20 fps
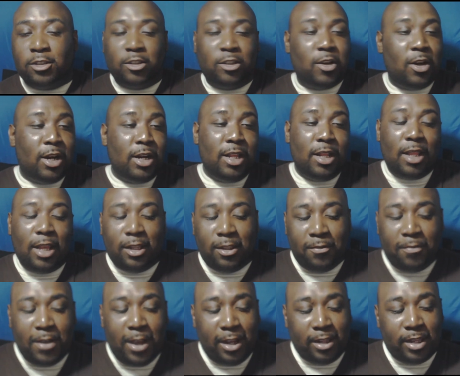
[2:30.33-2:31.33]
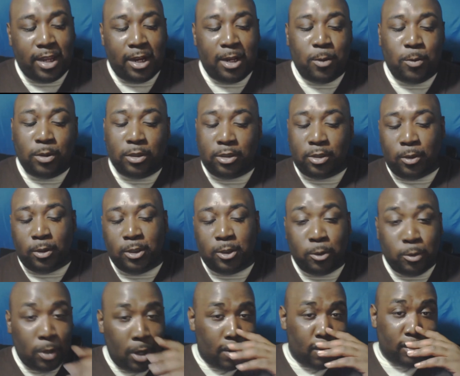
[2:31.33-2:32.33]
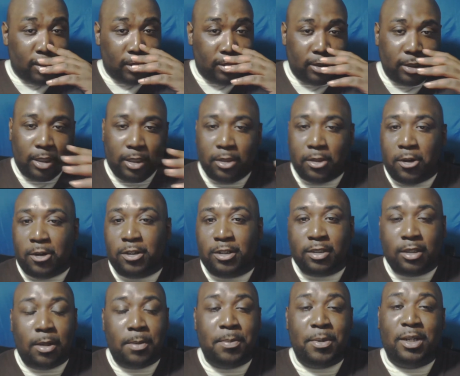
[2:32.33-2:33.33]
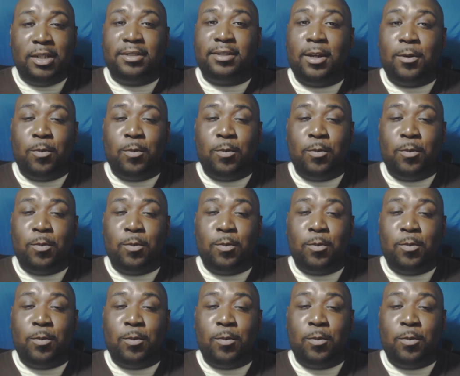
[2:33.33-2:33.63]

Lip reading: So I didn't like the fact that it was only 2 hours and 30 something minutes.